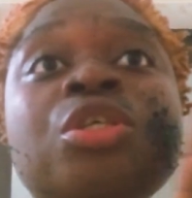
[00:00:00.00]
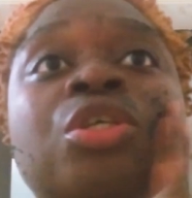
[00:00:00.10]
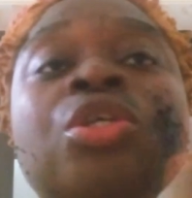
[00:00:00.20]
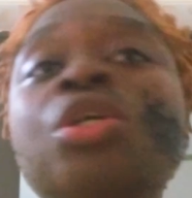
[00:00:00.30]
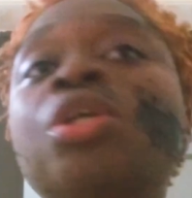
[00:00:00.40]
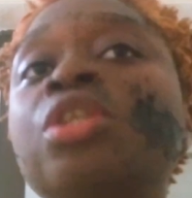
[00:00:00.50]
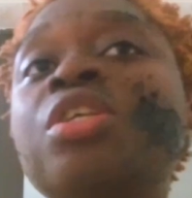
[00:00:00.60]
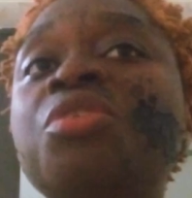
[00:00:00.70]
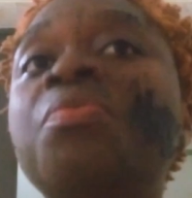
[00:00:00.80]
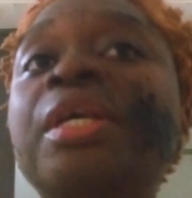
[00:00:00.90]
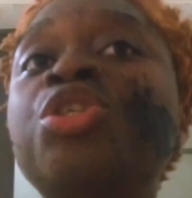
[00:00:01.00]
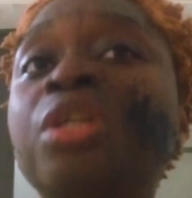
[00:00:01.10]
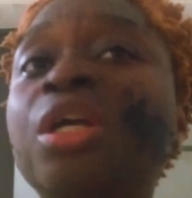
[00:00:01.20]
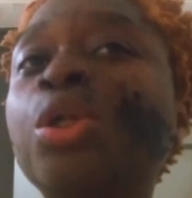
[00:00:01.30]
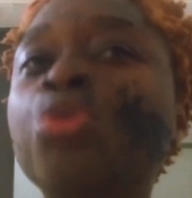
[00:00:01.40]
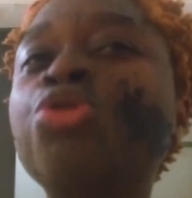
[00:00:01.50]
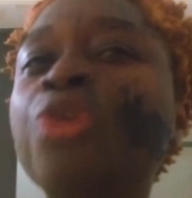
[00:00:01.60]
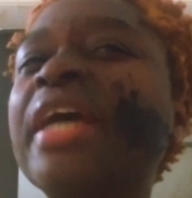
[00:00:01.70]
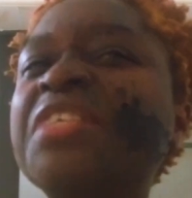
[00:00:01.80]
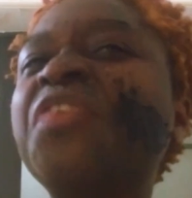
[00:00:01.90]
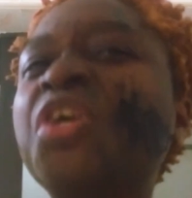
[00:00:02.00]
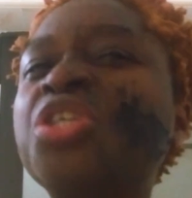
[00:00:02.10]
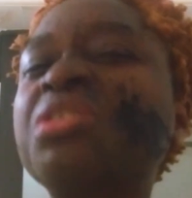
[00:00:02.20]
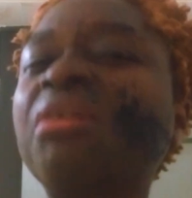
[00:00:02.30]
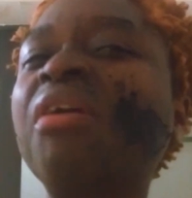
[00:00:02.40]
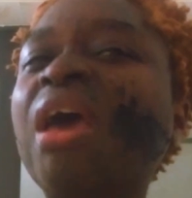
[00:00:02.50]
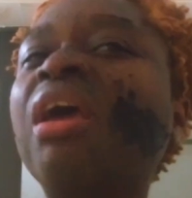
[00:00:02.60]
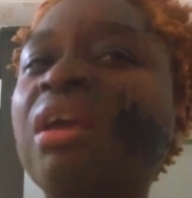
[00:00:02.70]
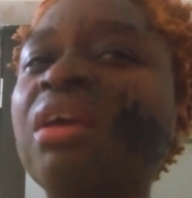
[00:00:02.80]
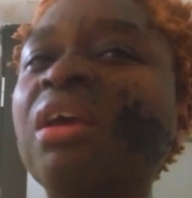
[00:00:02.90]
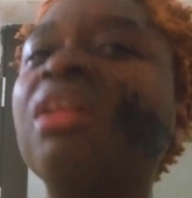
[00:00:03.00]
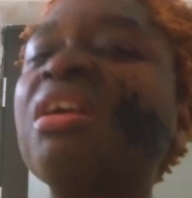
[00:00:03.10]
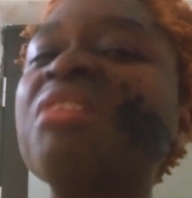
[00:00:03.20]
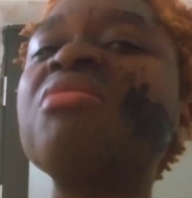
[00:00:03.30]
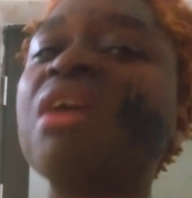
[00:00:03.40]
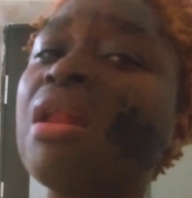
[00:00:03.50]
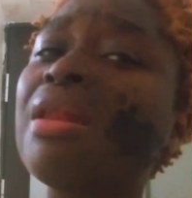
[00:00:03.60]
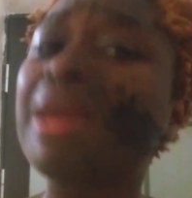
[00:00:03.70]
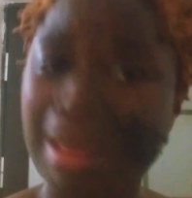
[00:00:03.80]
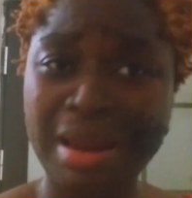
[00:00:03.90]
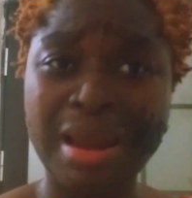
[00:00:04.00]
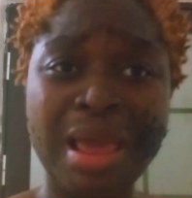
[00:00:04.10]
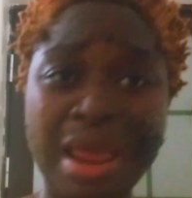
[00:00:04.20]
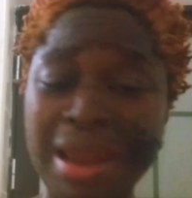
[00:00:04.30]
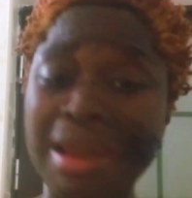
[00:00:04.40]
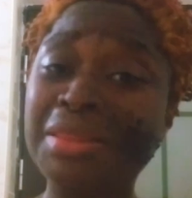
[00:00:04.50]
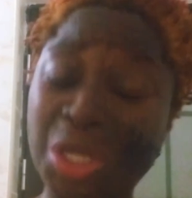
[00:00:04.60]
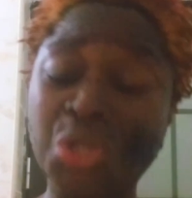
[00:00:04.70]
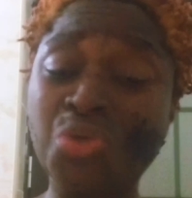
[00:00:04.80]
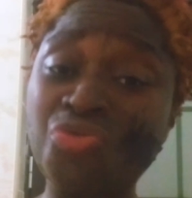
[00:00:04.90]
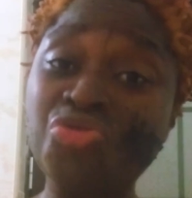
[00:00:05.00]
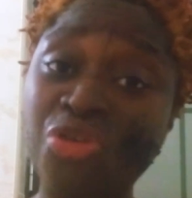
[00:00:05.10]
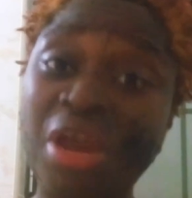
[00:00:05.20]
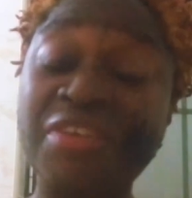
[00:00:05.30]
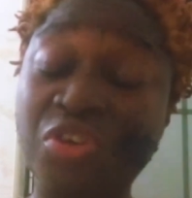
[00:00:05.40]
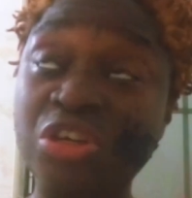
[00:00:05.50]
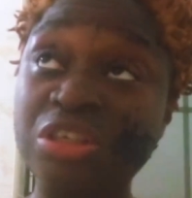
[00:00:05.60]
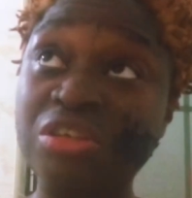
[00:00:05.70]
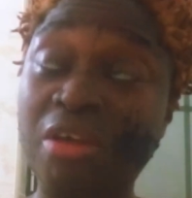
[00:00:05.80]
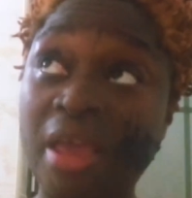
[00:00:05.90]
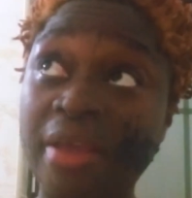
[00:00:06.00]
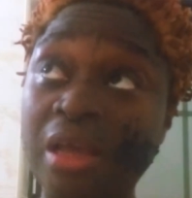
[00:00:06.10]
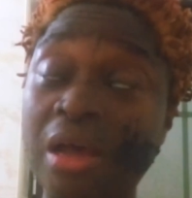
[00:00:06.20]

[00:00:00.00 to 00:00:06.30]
Just make sure the glue dries first, okay? Let the glue dry first, okay?